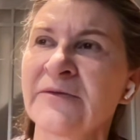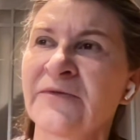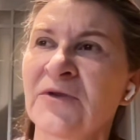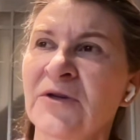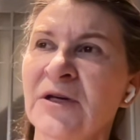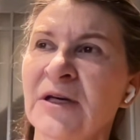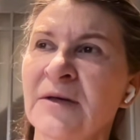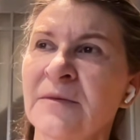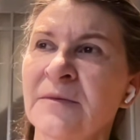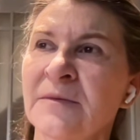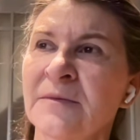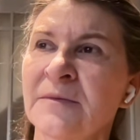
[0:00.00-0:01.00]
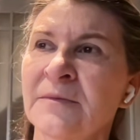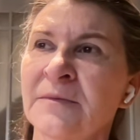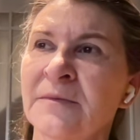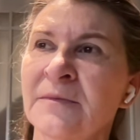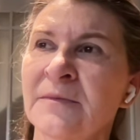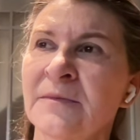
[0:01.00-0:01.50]
for
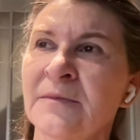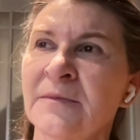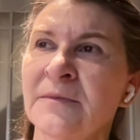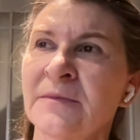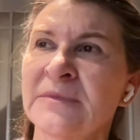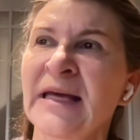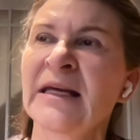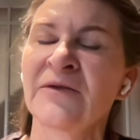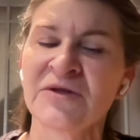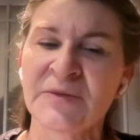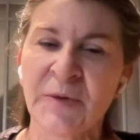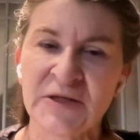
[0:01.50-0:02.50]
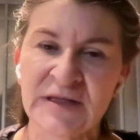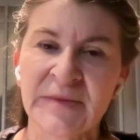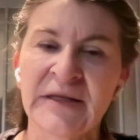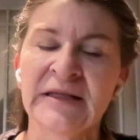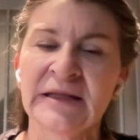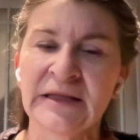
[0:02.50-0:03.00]
taking
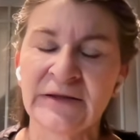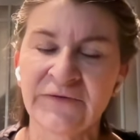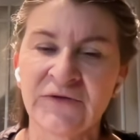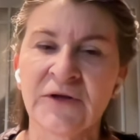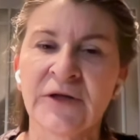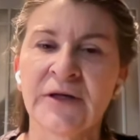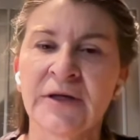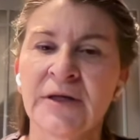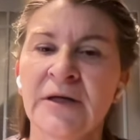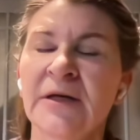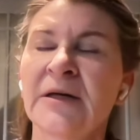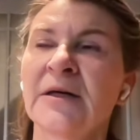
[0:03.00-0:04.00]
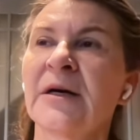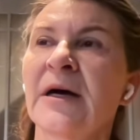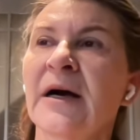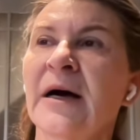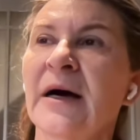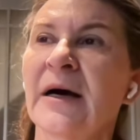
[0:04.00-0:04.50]
responsibility for
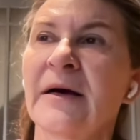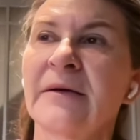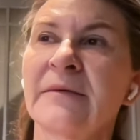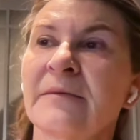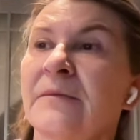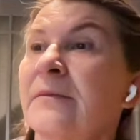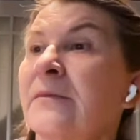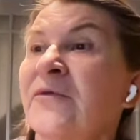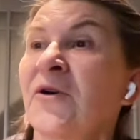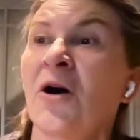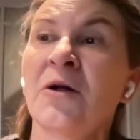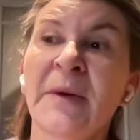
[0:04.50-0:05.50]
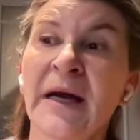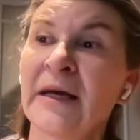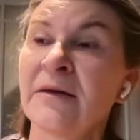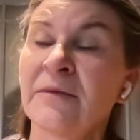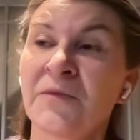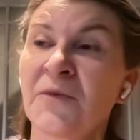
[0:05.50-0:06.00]
uh, for all
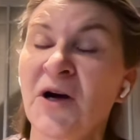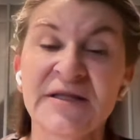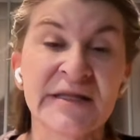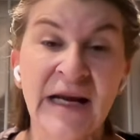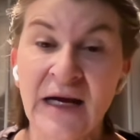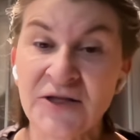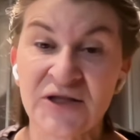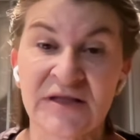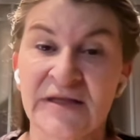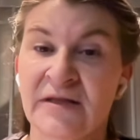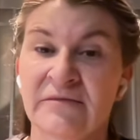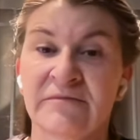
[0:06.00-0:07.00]
my thoughts and actions.